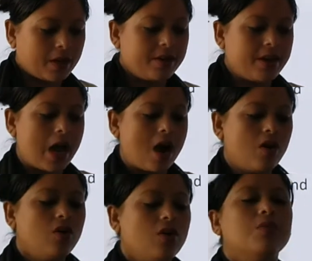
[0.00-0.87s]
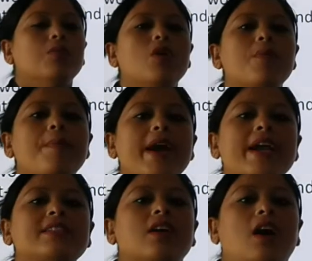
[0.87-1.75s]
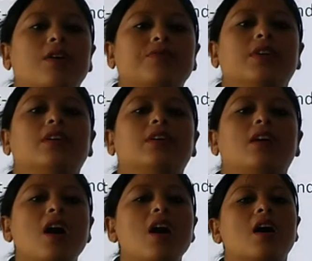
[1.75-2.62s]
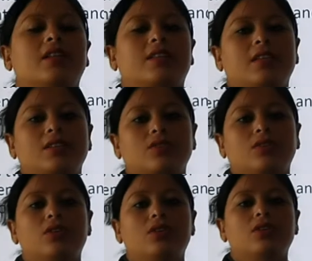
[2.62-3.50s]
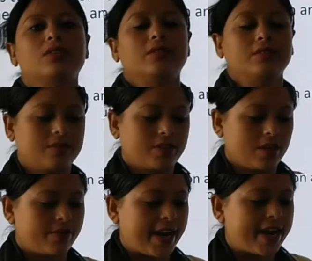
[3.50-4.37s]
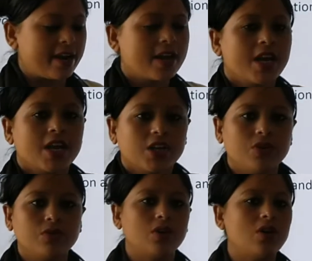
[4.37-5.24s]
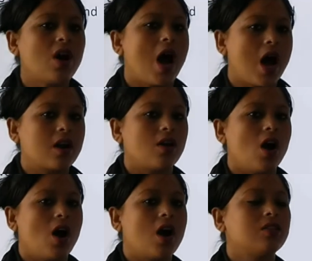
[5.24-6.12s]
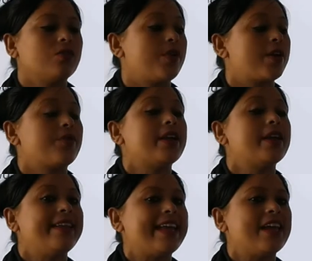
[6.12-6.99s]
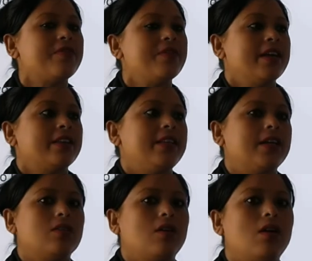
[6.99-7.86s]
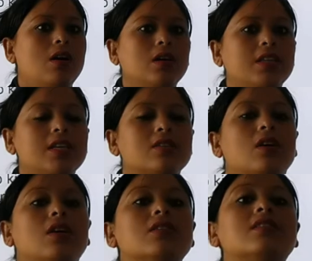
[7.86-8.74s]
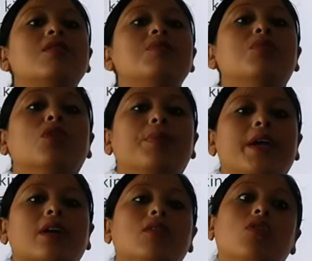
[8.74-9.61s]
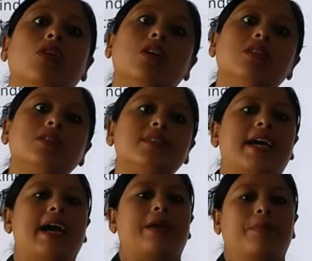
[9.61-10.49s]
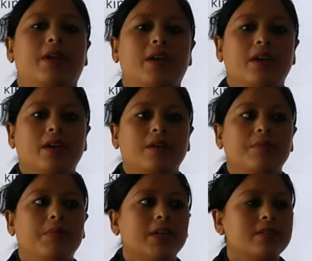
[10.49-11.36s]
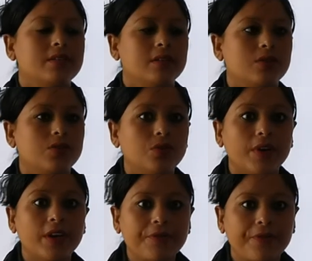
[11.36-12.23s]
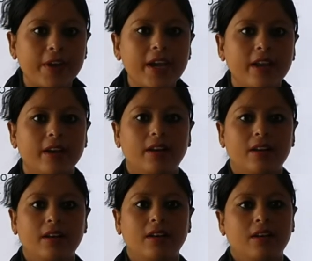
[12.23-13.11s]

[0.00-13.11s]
Now movements of the earth. So children, you know our earth where we live, that earth is also moving all the time. But do we feel?